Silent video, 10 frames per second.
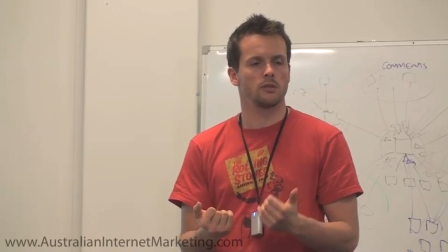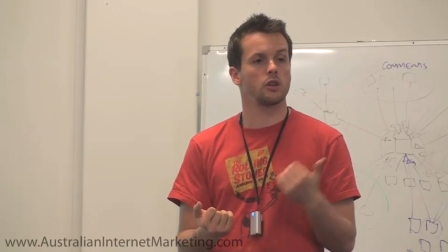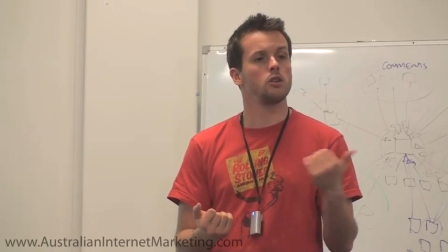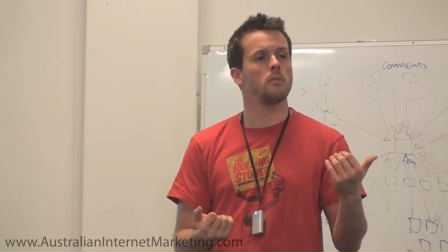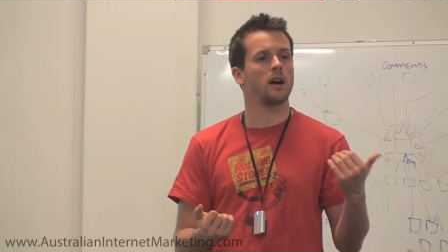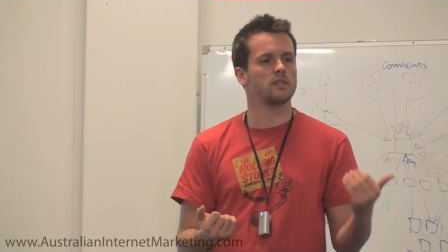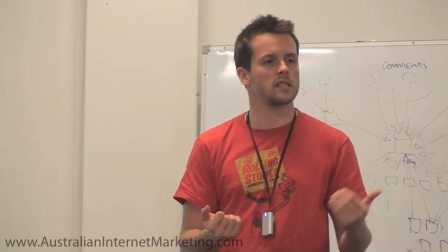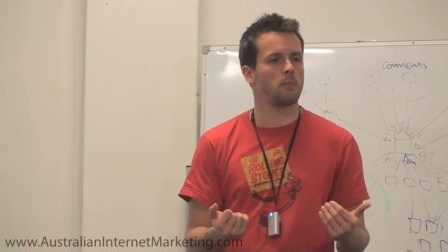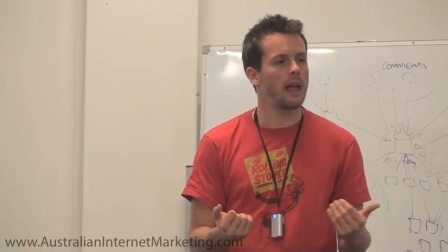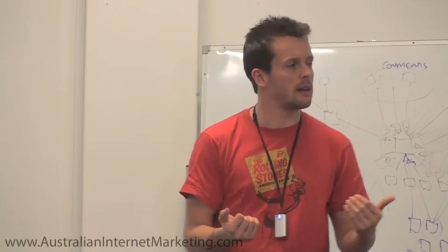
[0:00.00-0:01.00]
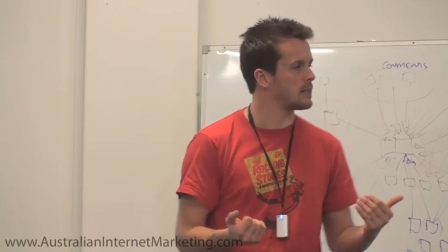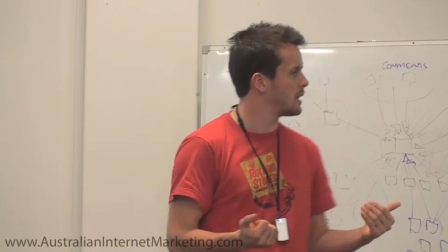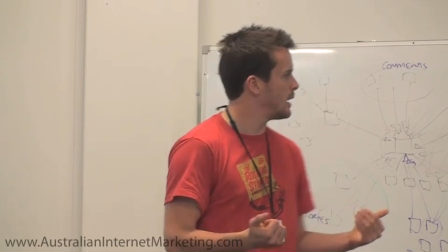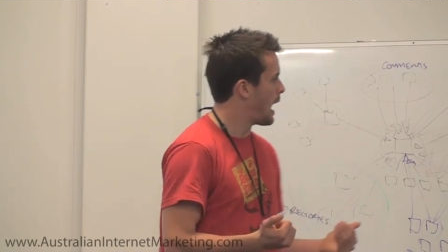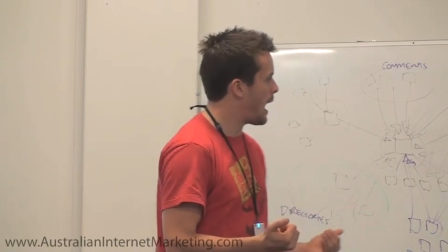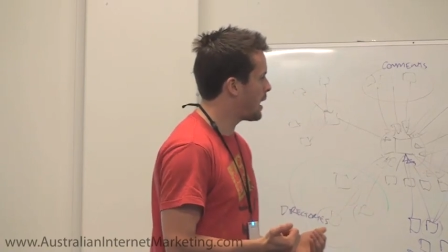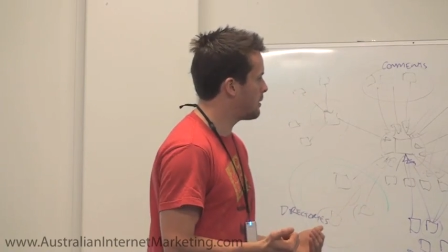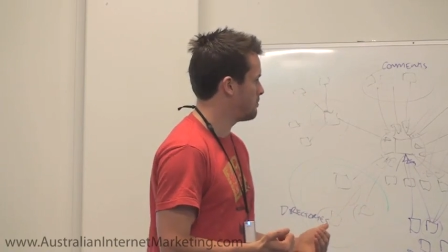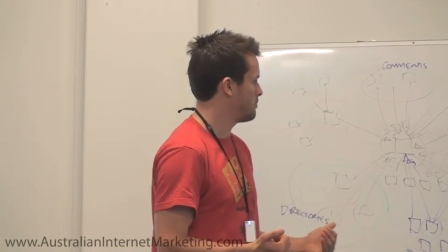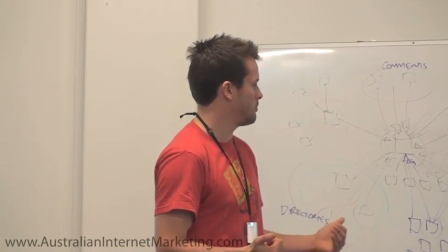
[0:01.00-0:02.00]
So you might have spent,
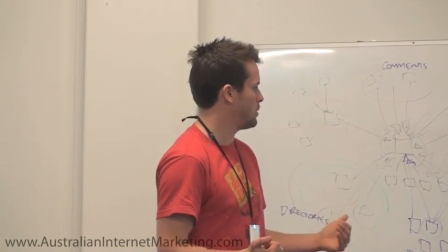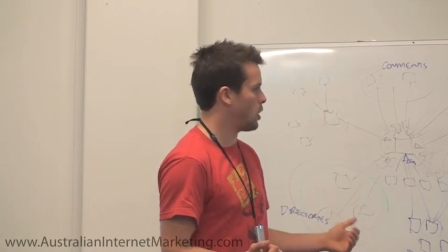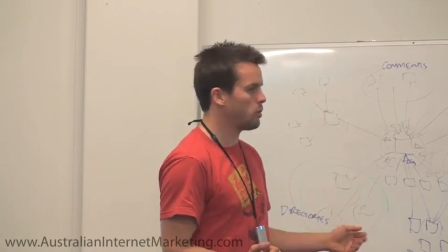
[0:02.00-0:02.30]
um, you